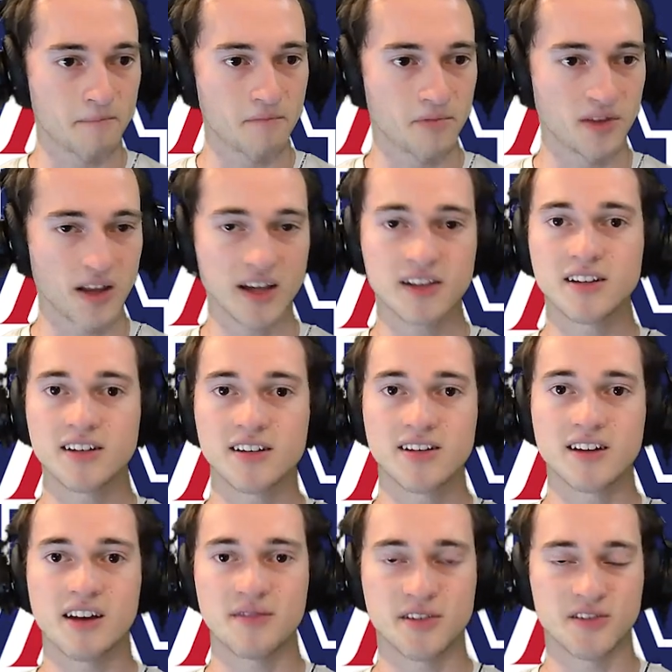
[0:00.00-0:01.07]
Likely,
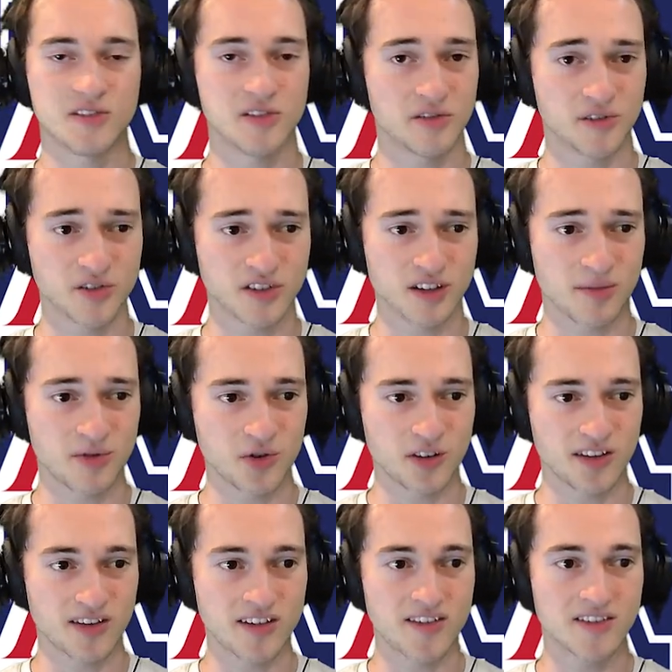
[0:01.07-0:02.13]
if this is your first time doing
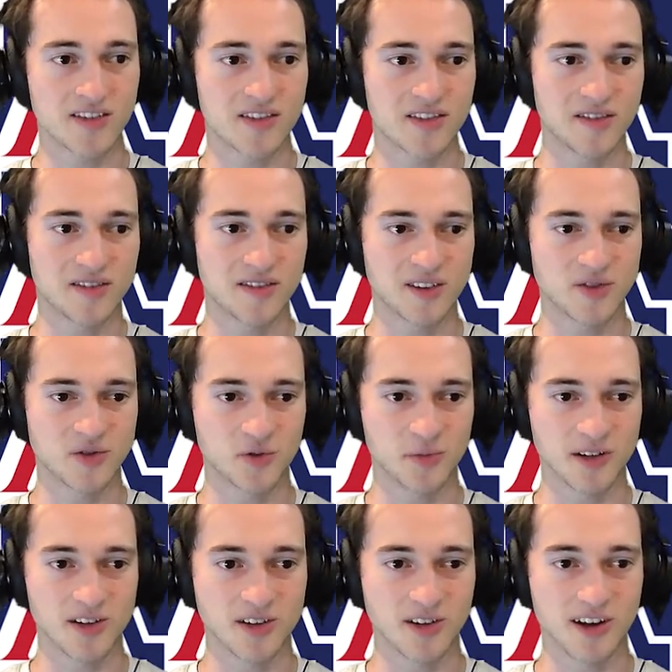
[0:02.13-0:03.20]
this, this will be
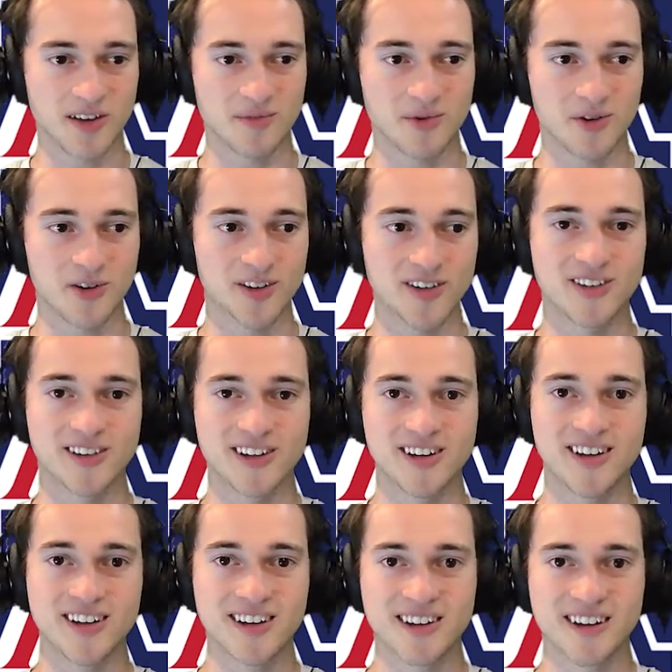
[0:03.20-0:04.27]
a lot more
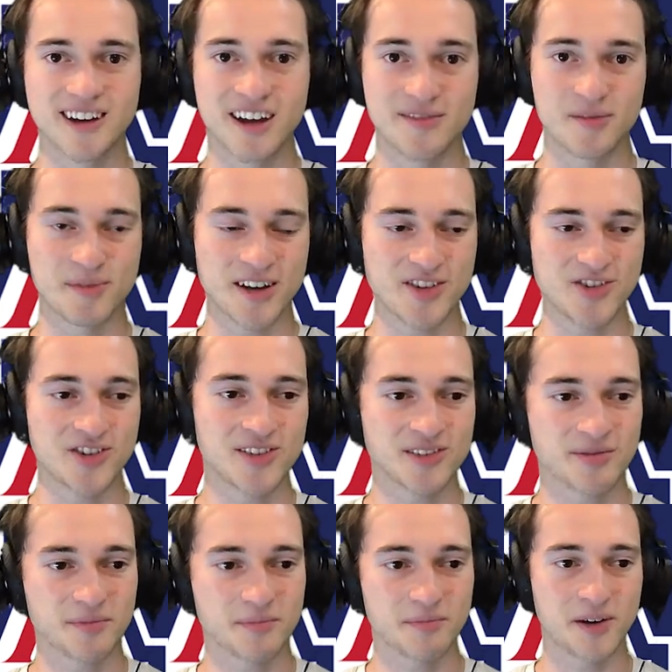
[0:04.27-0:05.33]
information,
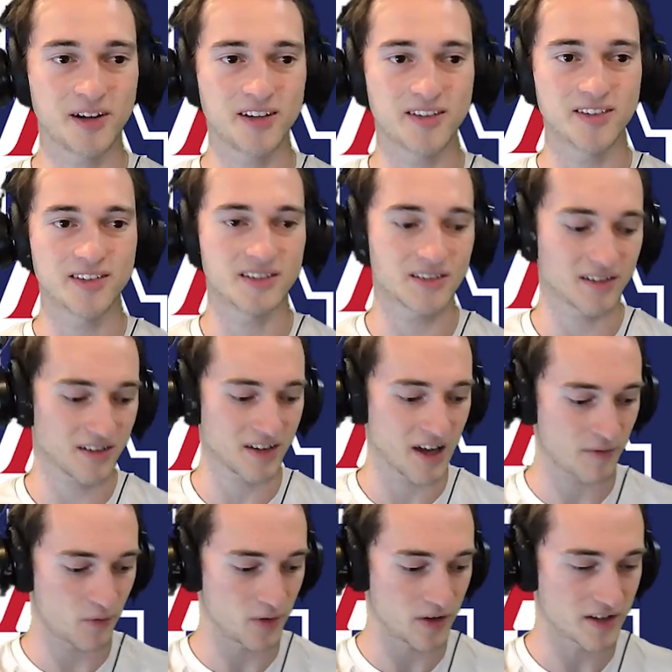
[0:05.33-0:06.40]
but
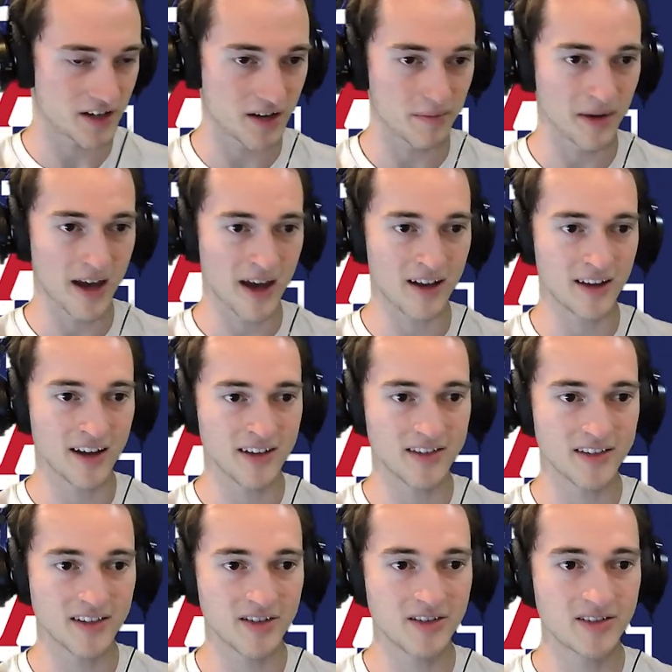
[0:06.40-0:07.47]
if we type ls
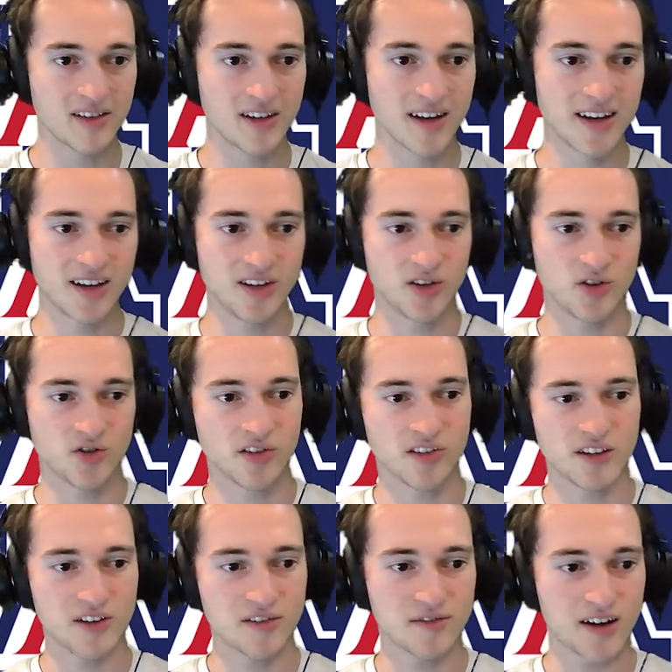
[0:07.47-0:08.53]
here, you should
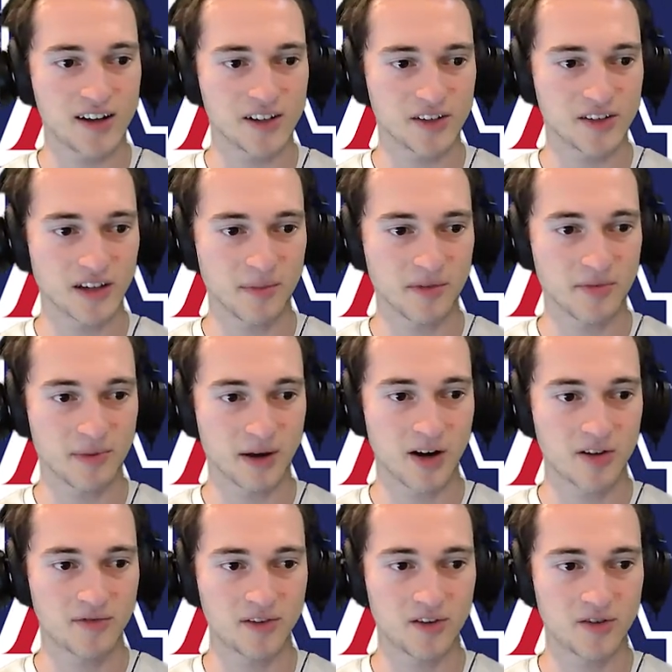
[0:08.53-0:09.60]
see a file named
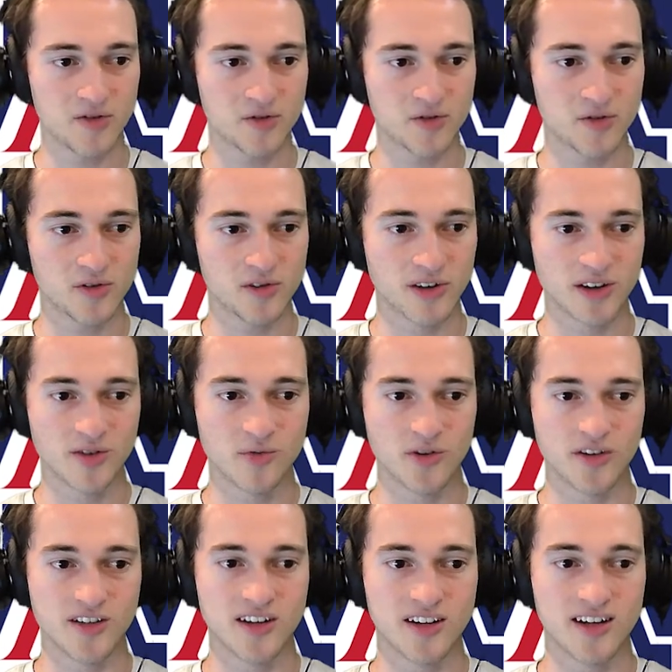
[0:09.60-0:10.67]
Paraview
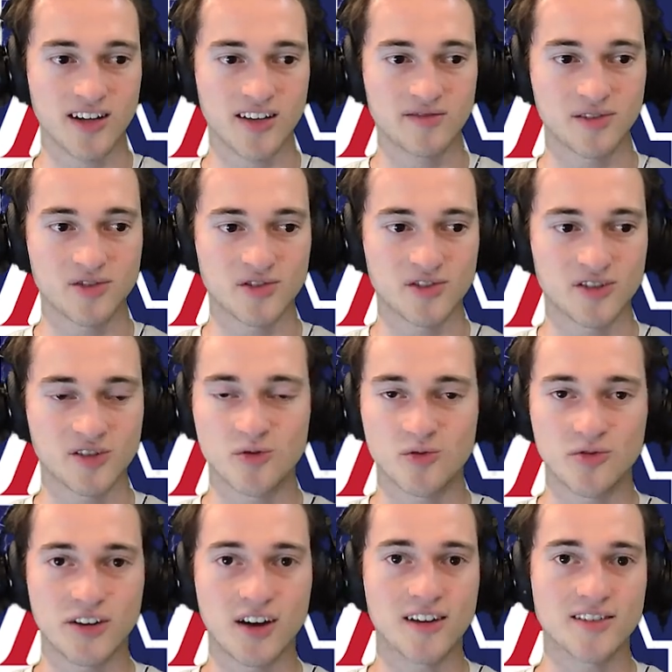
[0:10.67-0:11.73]
1.8 version
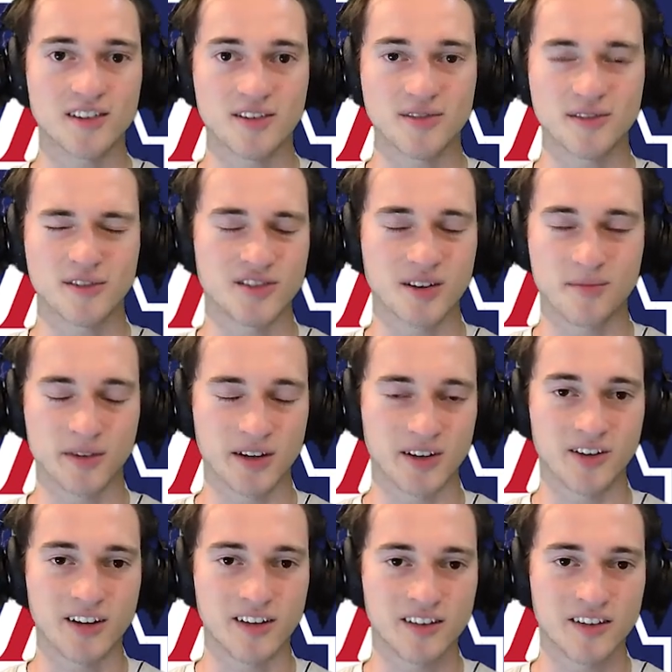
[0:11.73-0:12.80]
2.0 or something like that.